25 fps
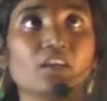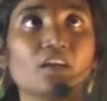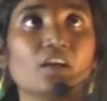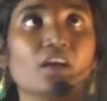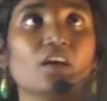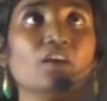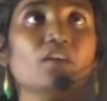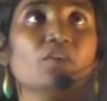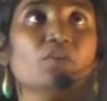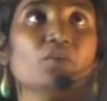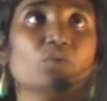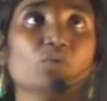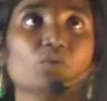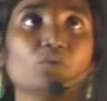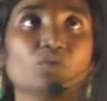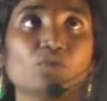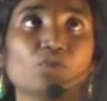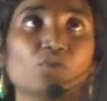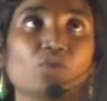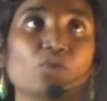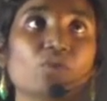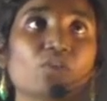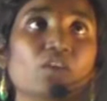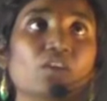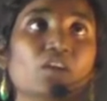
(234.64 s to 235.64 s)
root
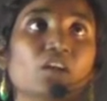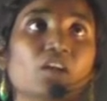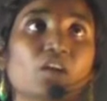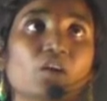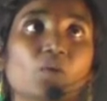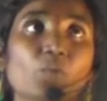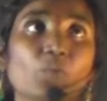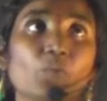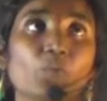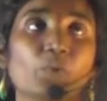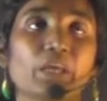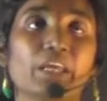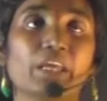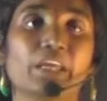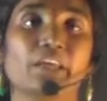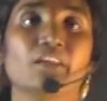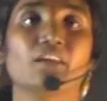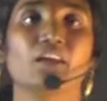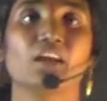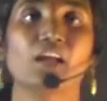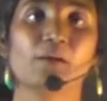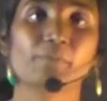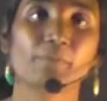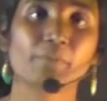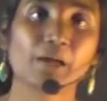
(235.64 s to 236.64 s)
node where
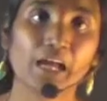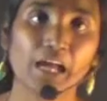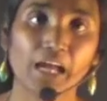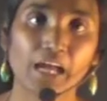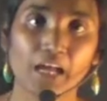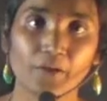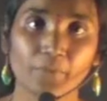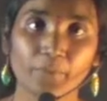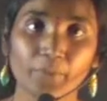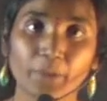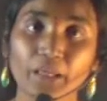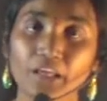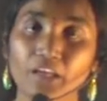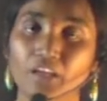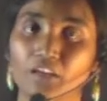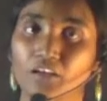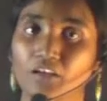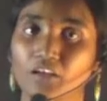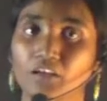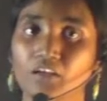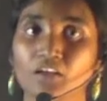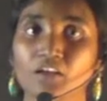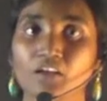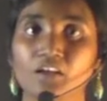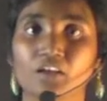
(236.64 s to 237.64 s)
I'm having
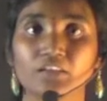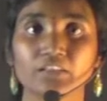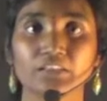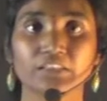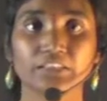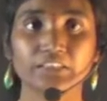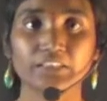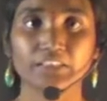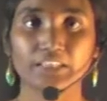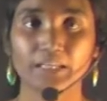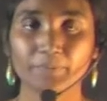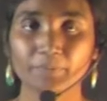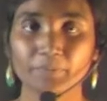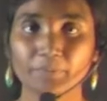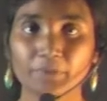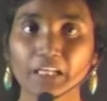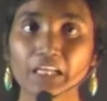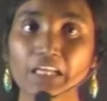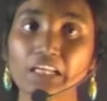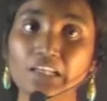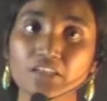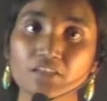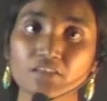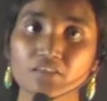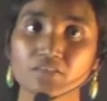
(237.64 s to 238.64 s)
empty
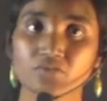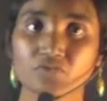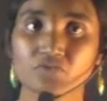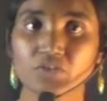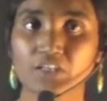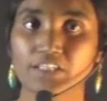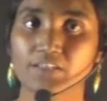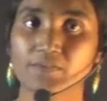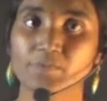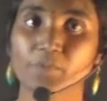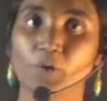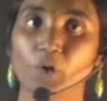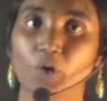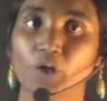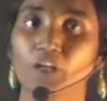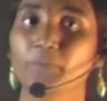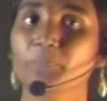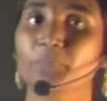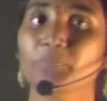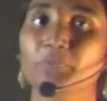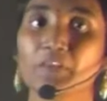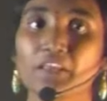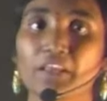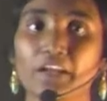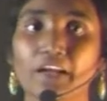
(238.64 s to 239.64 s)
chessboard,
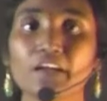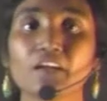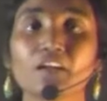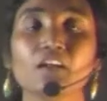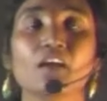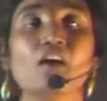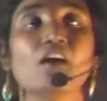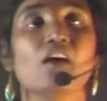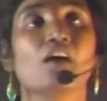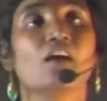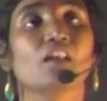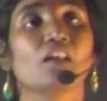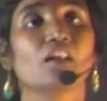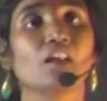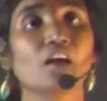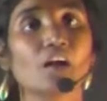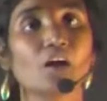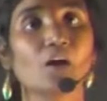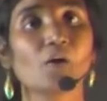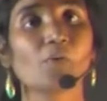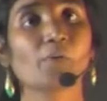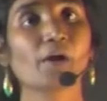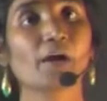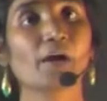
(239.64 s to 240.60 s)
right? Now I